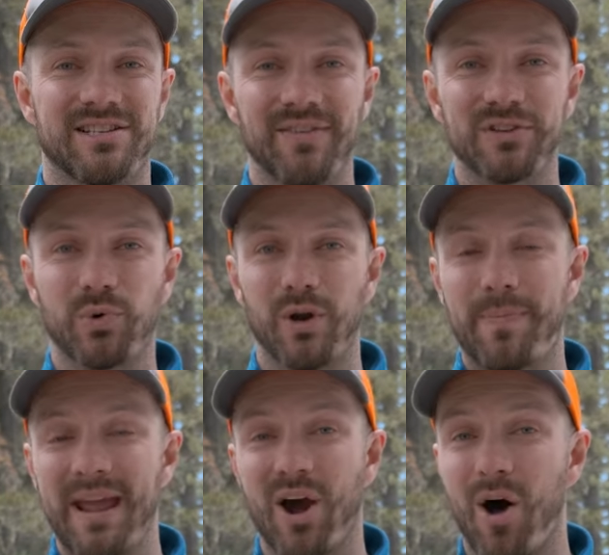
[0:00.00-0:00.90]
see if it's worth
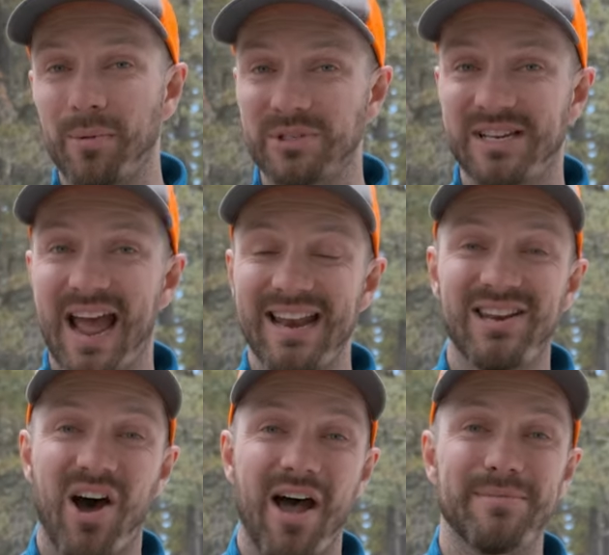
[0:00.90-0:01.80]
paying almost 10
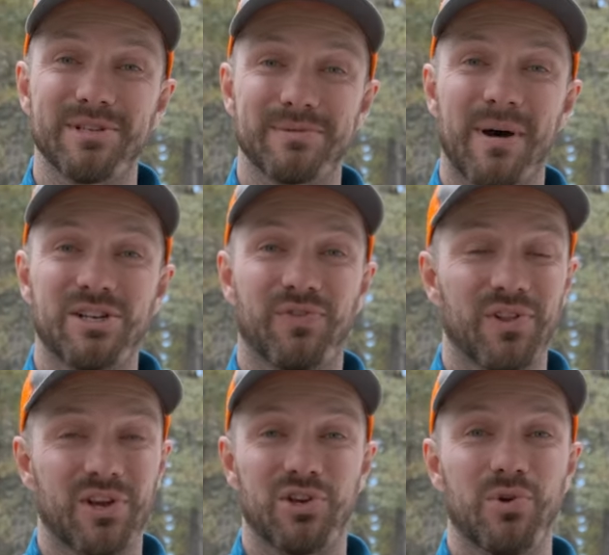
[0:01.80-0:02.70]
times as much for
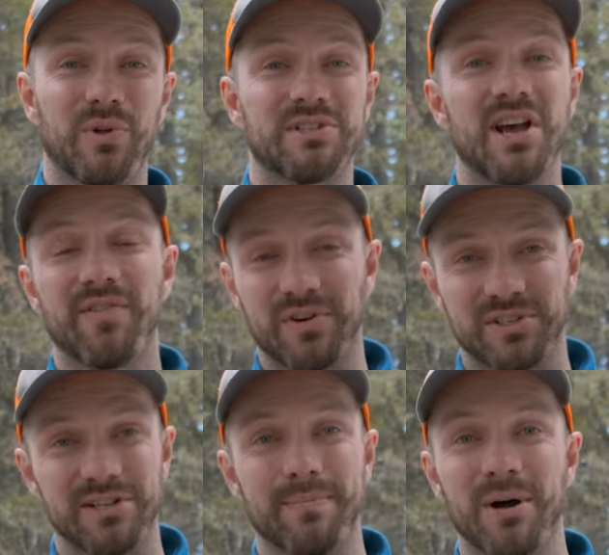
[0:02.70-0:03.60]
the Kahtoolas
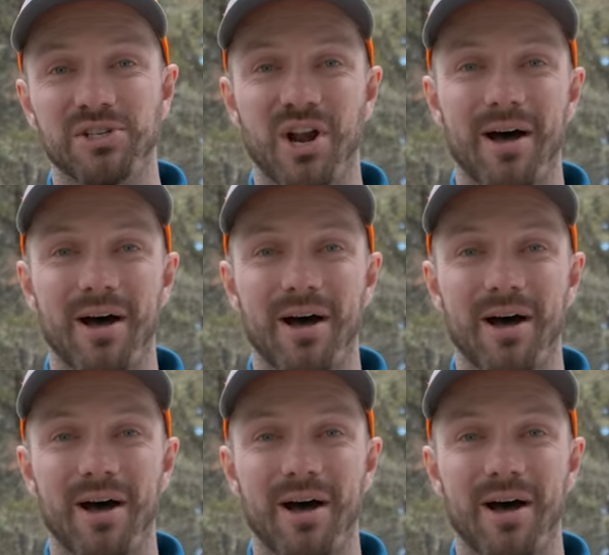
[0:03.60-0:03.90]
versus the budget